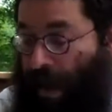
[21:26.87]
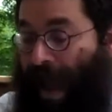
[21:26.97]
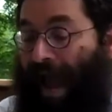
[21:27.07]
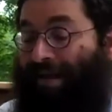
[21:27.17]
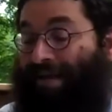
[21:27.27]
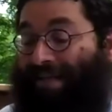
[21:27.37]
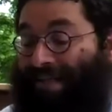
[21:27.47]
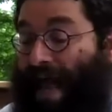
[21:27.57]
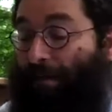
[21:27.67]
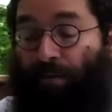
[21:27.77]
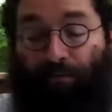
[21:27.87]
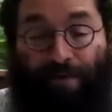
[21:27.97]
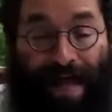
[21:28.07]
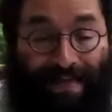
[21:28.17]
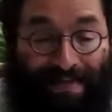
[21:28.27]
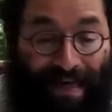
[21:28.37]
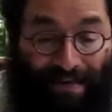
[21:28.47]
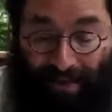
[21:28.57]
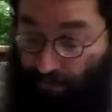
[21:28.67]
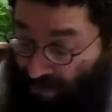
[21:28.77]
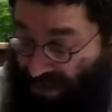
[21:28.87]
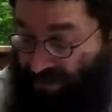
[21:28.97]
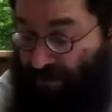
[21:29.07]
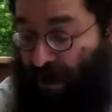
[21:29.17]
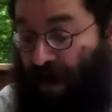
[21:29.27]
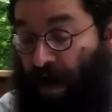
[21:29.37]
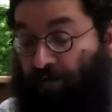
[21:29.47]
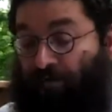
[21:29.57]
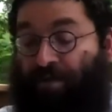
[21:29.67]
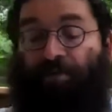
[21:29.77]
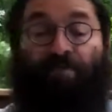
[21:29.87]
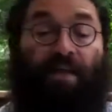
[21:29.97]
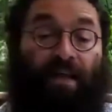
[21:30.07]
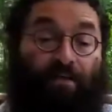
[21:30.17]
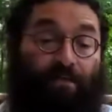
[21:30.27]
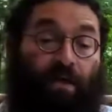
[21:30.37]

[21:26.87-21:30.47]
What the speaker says: And an example for that says the mitzvah of tefillin.